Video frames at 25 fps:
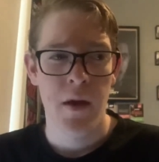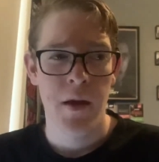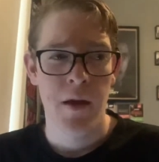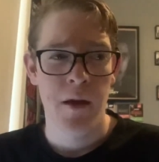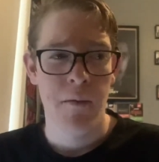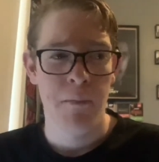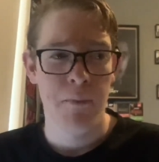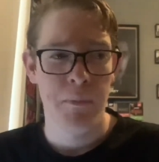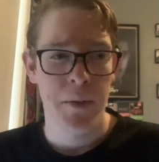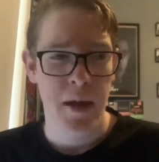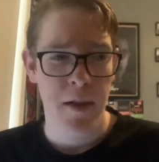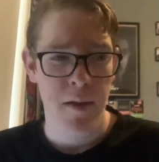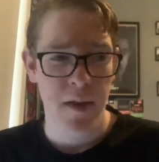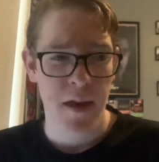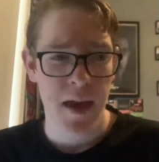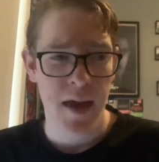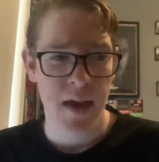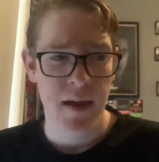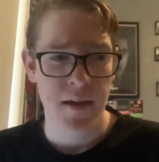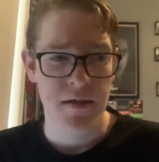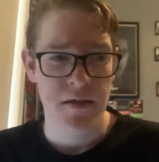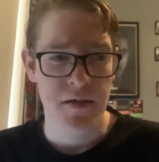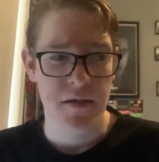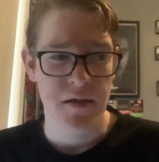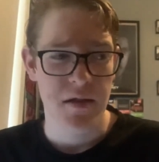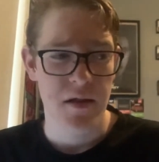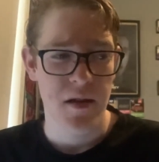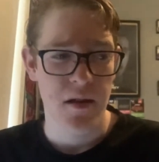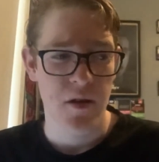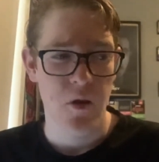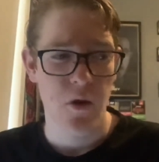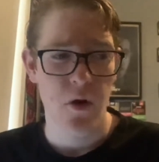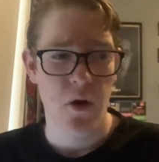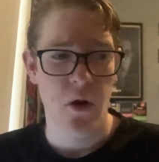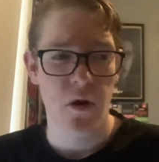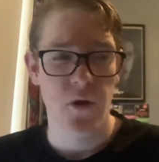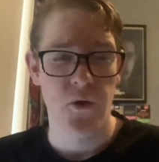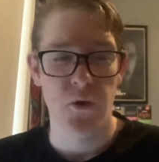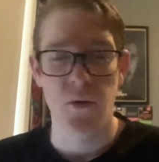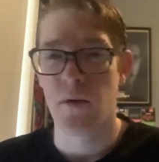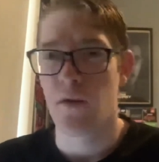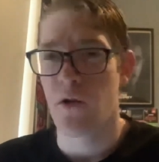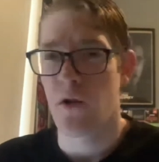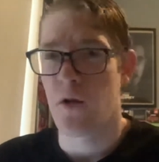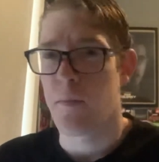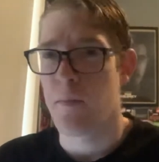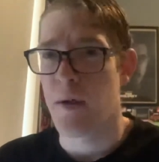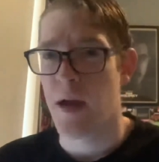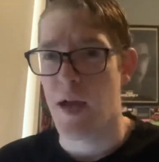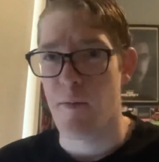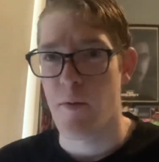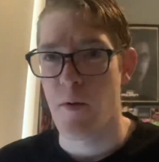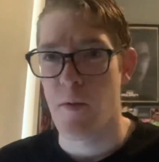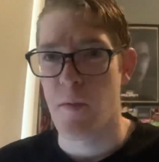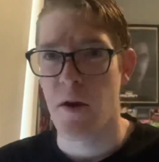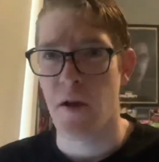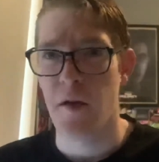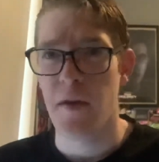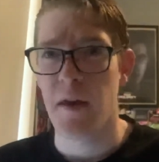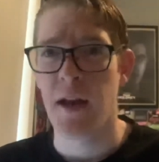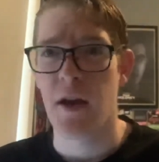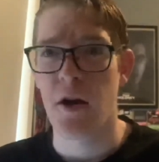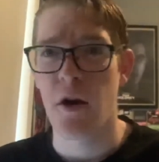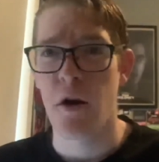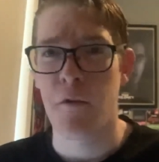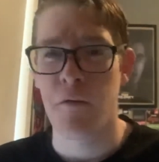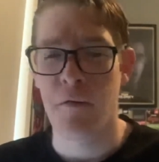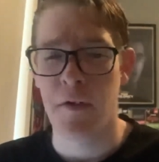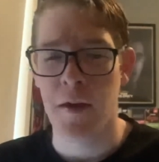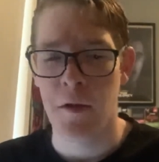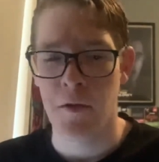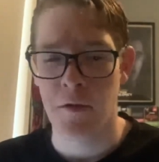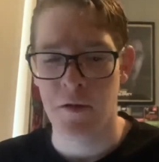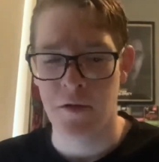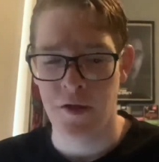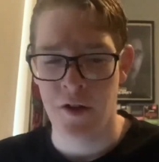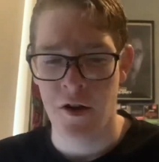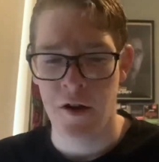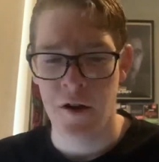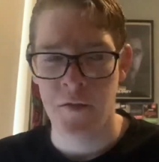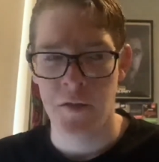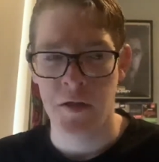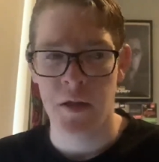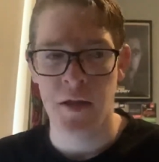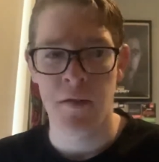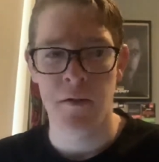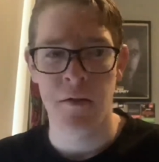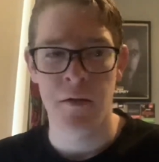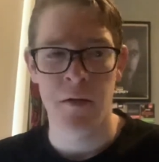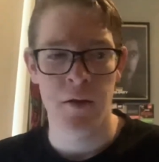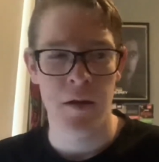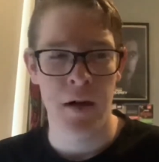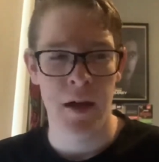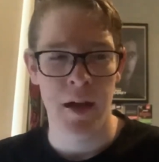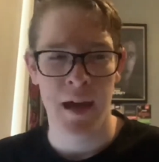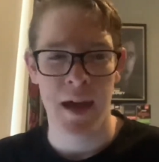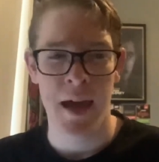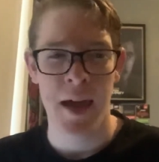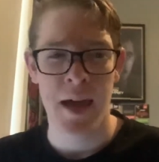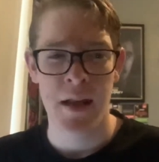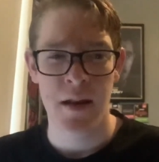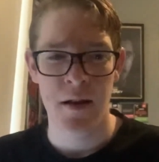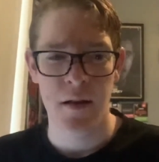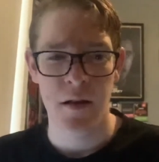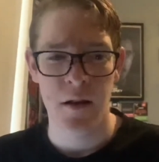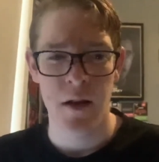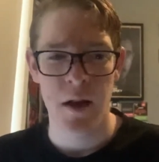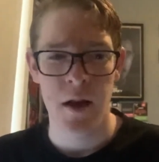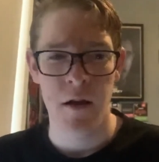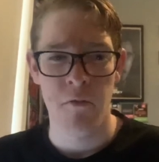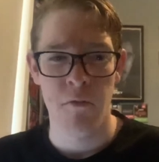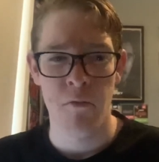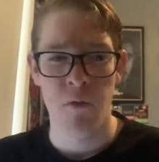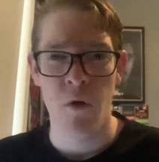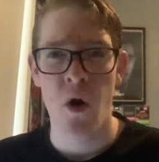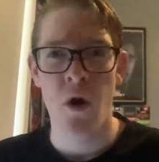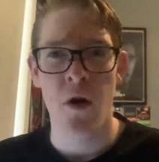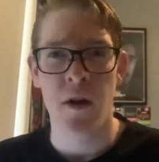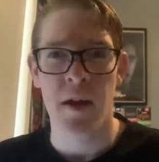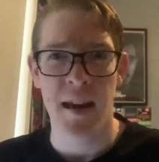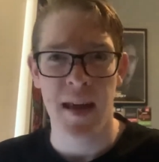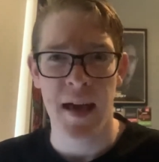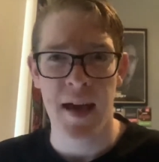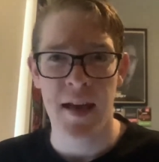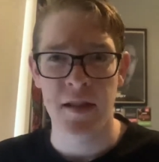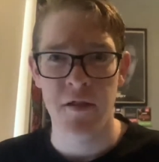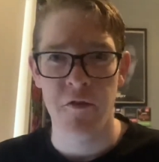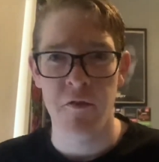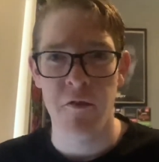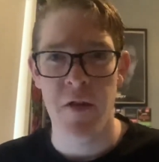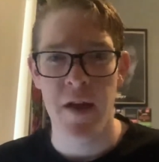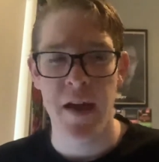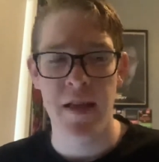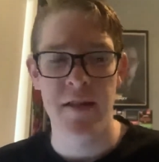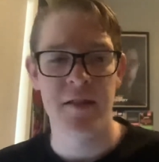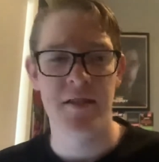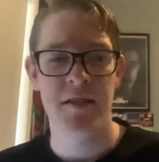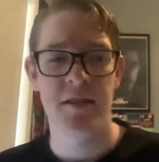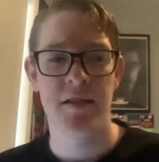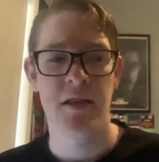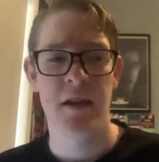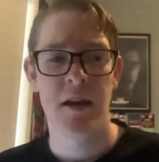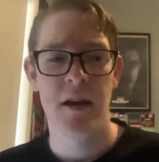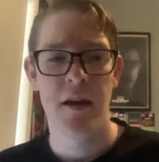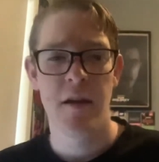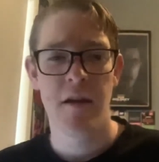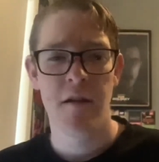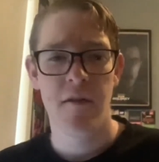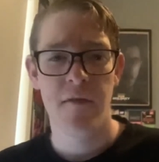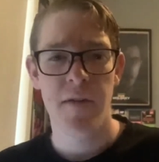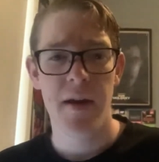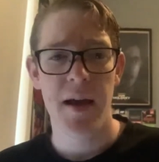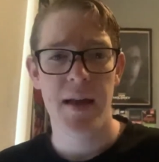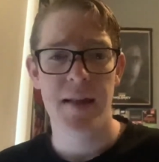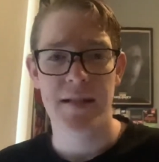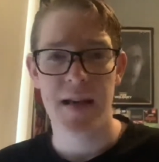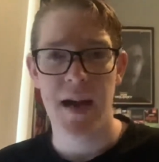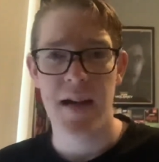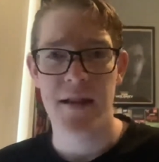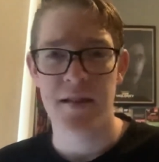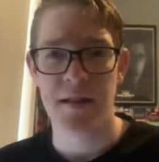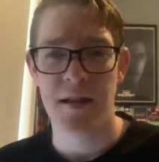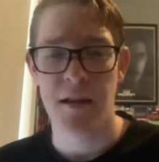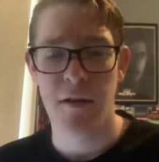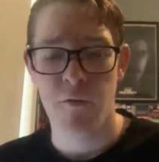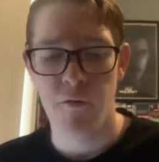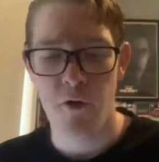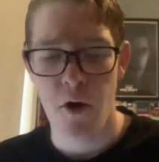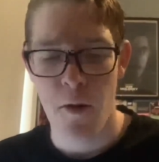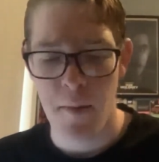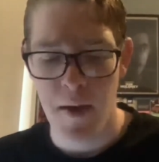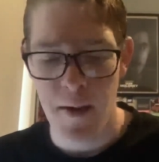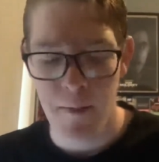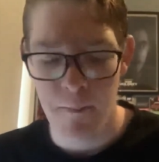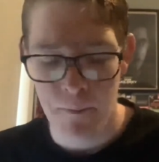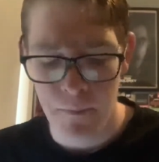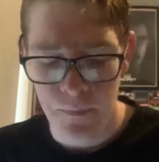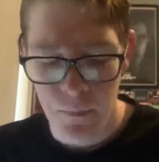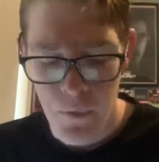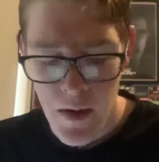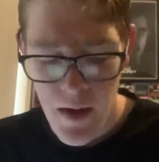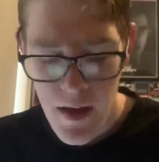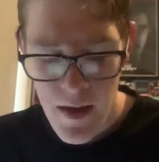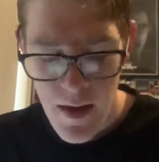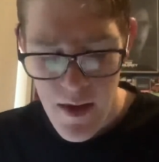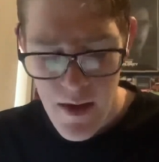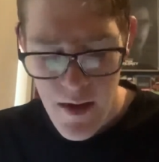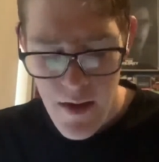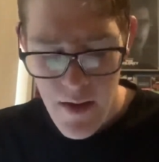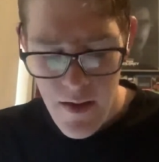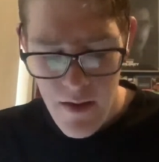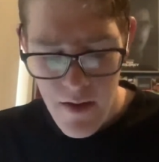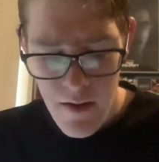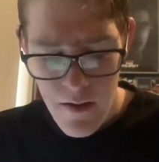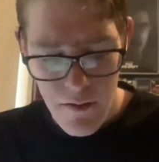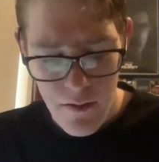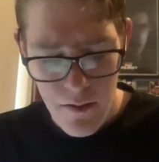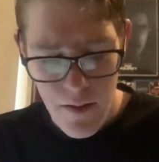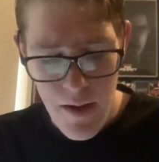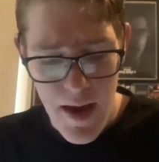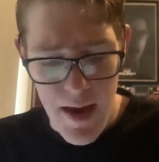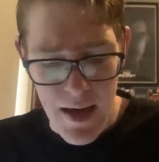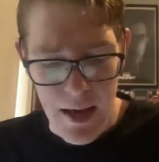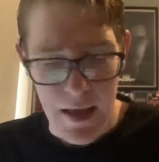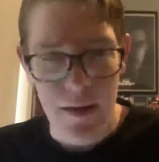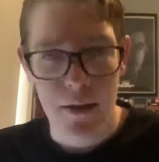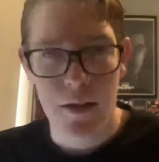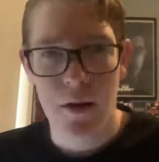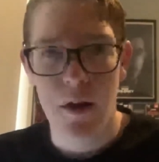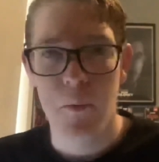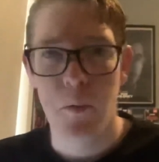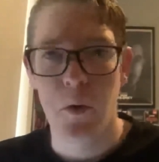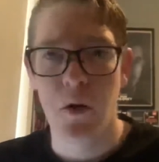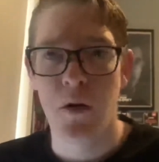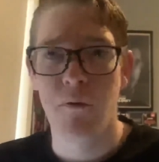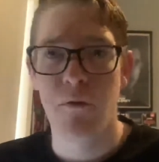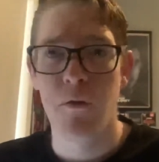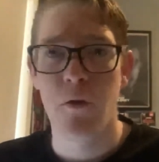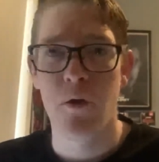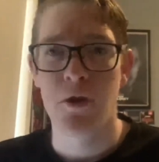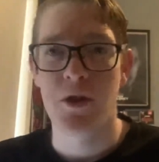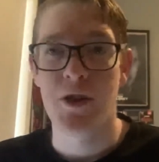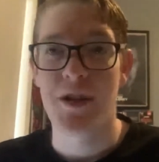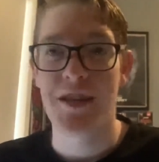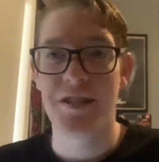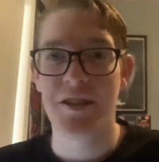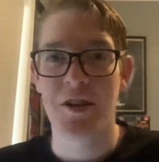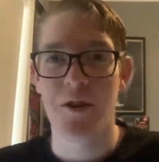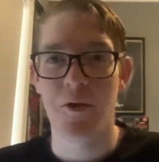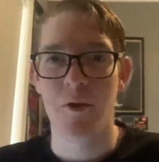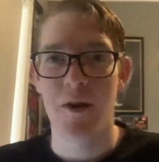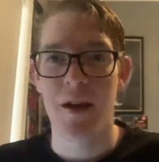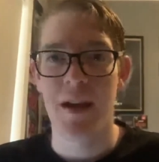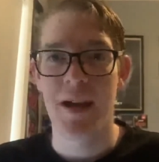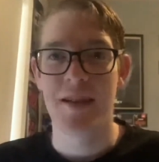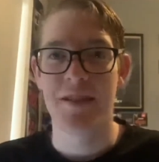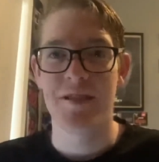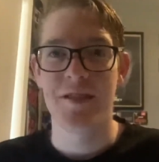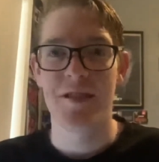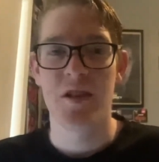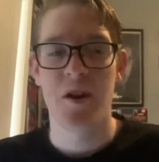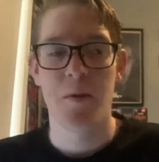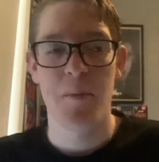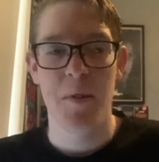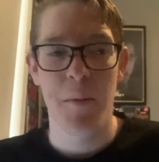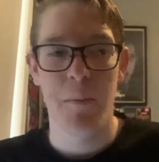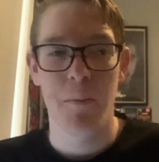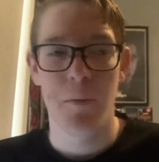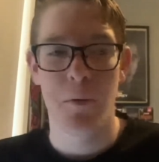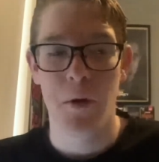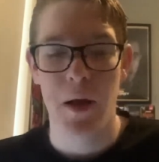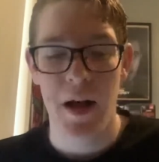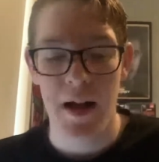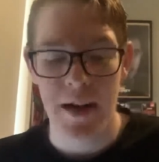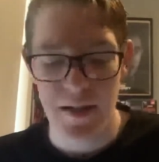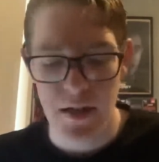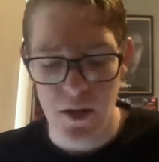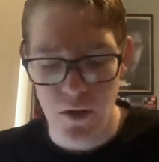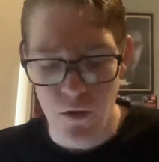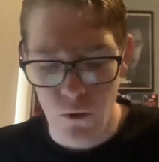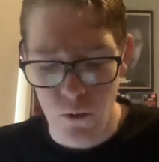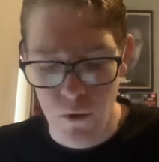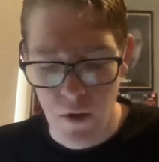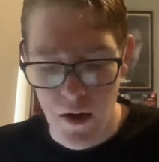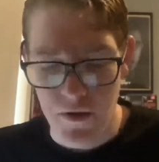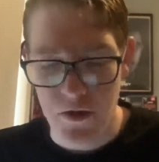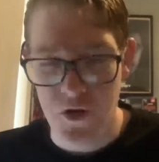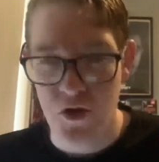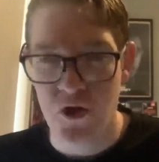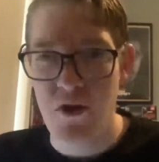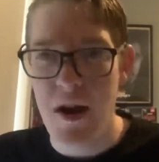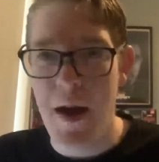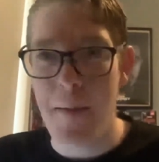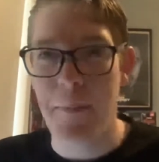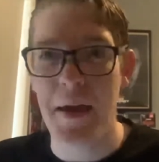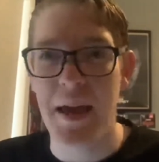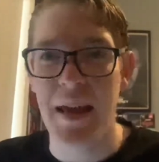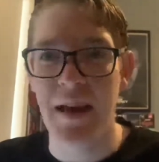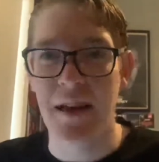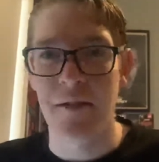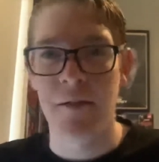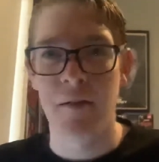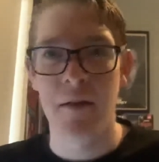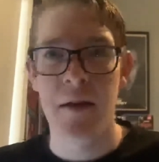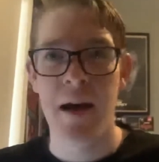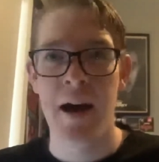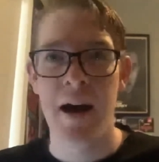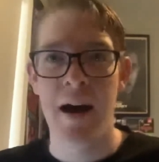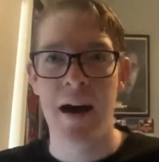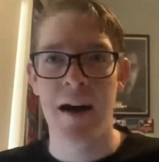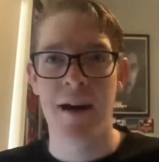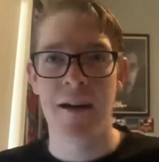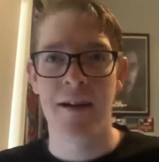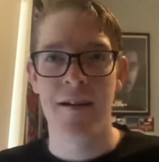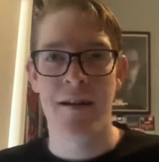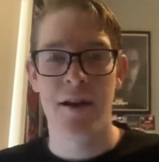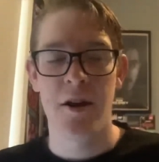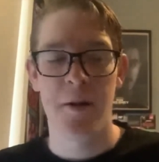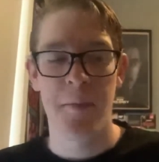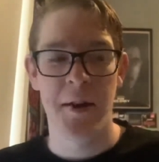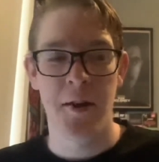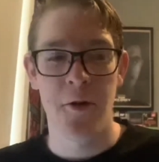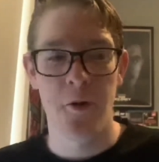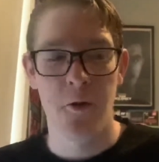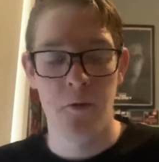Billings, could have gone to a lot of people, but I think Caulfield deserves it. Again, a rock in our defence. Fantastic from him. Yeah, I'm looking forward to his career because it's going a bloody good one. Strap in. It'll be good.